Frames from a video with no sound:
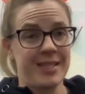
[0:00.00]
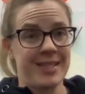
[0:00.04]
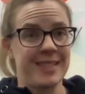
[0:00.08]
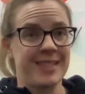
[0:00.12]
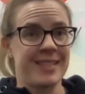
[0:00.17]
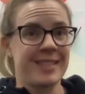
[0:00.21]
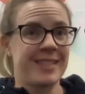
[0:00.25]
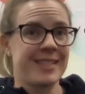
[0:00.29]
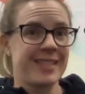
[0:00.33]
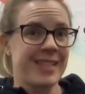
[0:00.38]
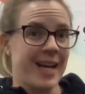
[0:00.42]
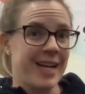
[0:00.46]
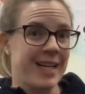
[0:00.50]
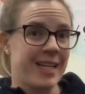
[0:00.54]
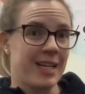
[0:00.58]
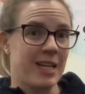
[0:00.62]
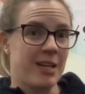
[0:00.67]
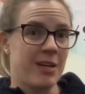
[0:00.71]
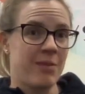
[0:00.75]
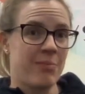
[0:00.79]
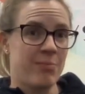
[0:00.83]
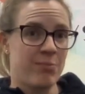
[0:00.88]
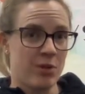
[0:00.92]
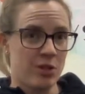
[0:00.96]
in
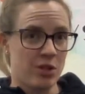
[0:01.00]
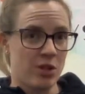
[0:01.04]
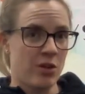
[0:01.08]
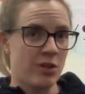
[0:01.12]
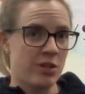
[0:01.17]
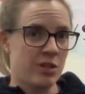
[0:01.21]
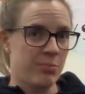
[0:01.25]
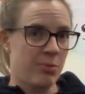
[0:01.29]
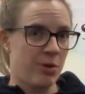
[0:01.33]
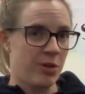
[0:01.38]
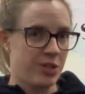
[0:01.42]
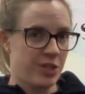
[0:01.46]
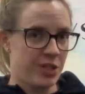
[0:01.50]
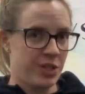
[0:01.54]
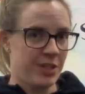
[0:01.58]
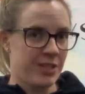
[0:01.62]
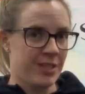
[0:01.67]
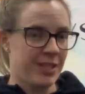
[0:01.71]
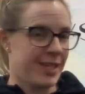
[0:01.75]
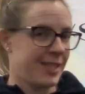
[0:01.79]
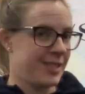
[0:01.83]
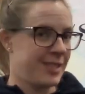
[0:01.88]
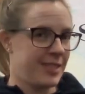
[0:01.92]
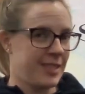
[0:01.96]
static, prolonged postures
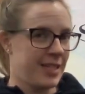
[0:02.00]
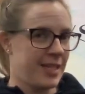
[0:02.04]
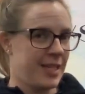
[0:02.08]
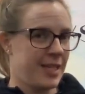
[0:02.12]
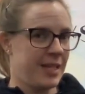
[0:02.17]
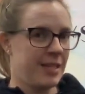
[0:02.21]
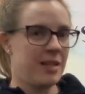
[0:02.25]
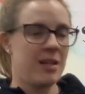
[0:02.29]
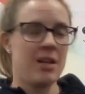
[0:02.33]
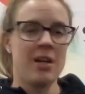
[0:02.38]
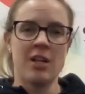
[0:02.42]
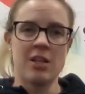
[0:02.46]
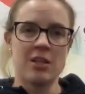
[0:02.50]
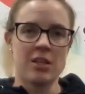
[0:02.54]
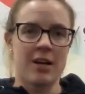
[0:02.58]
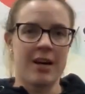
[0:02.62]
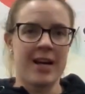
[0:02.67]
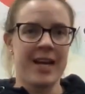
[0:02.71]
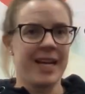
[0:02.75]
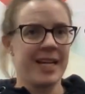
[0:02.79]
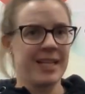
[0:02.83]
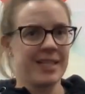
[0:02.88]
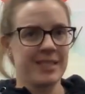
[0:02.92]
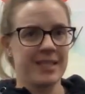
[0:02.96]
like sitting,
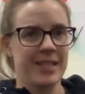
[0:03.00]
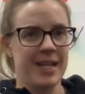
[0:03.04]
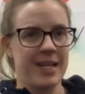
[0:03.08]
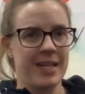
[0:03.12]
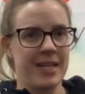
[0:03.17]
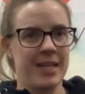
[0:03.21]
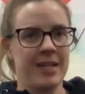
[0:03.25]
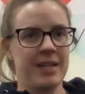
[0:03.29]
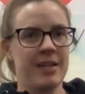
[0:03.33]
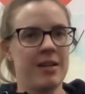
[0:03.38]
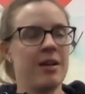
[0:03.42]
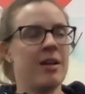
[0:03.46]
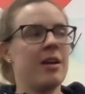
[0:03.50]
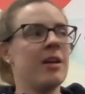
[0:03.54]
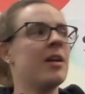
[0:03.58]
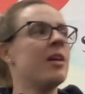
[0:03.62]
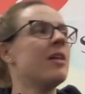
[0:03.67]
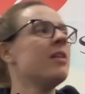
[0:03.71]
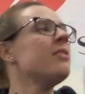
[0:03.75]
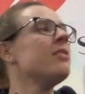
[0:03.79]
lying, standing,